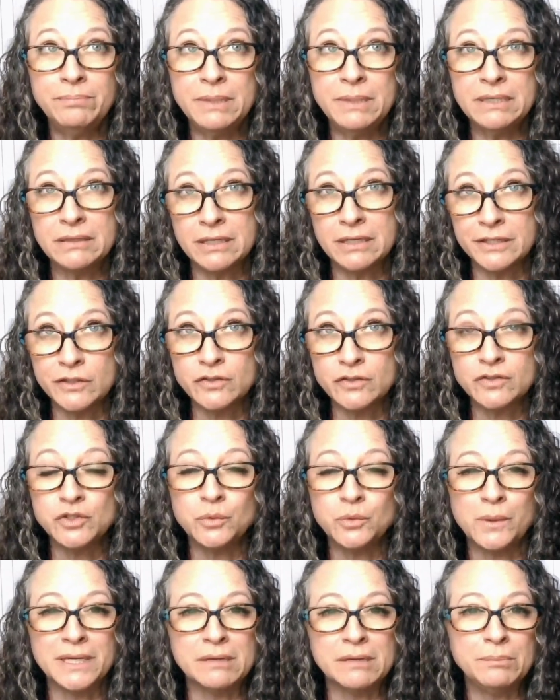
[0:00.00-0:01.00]
Because
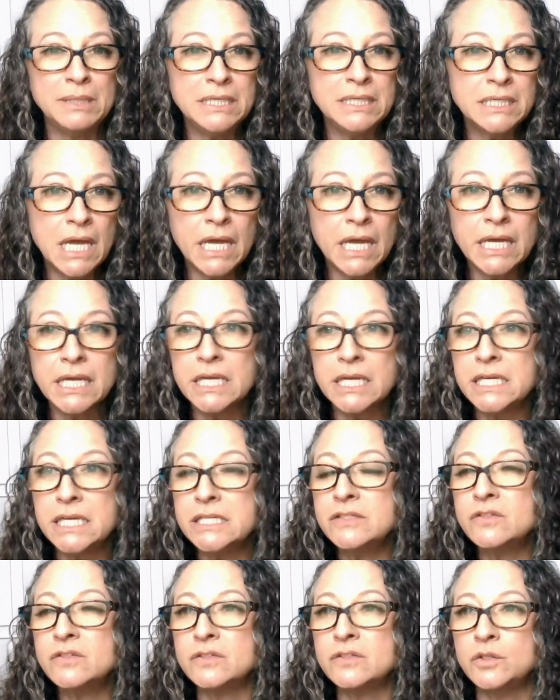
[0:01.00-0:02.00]
you want to be
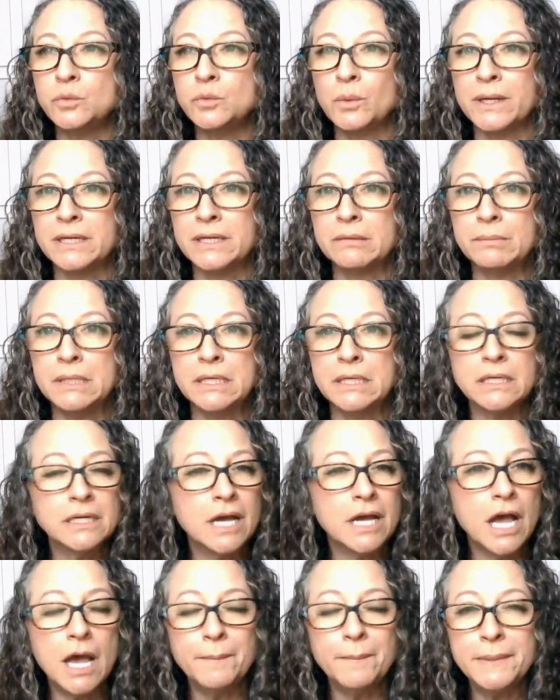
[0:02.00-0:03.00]
nice, you want to be
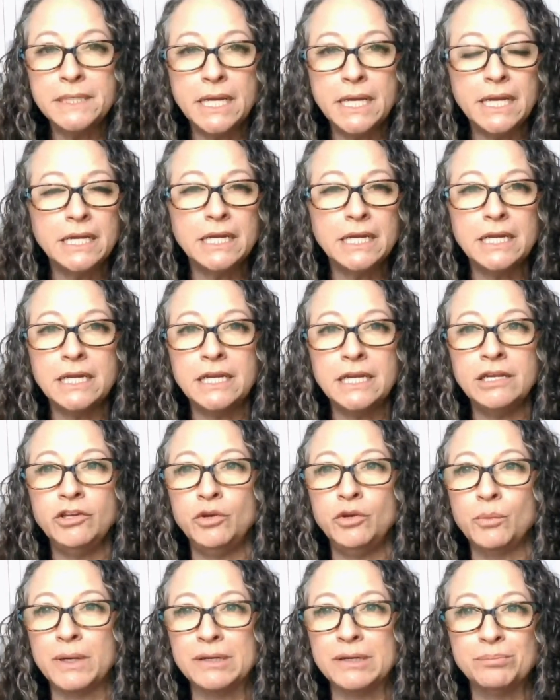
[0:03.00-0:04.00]
accommodating,
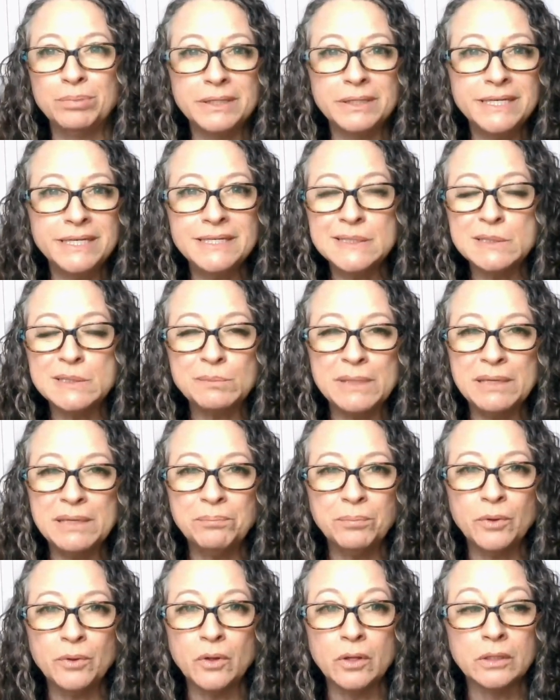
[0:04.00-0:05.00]
you want to please
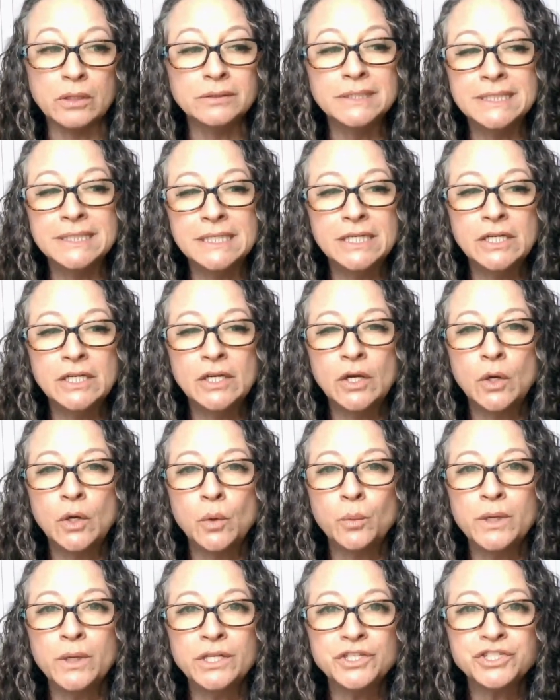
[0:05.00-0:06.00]
people,
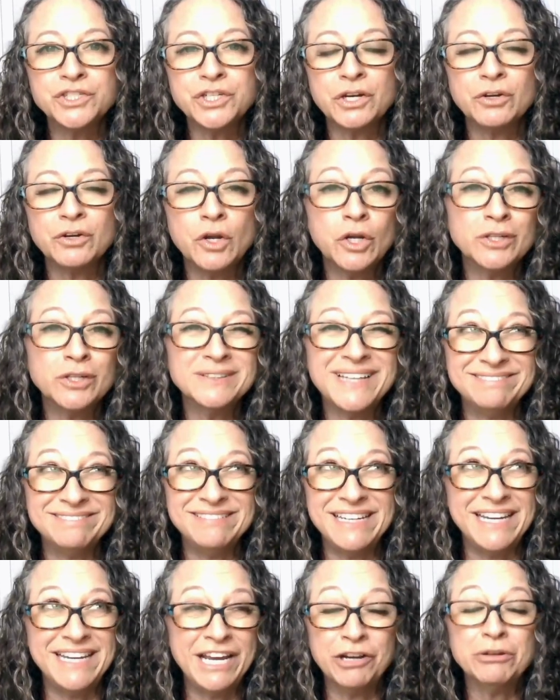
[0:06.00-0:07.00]
which are all not
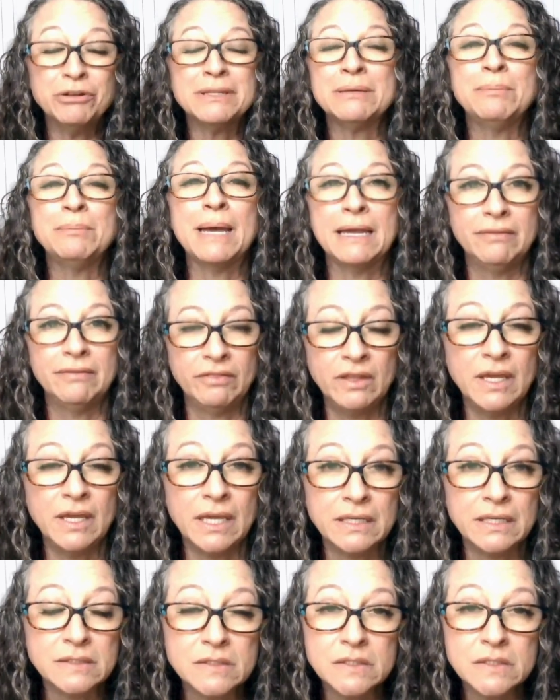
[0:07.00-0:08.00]
inherently bad things.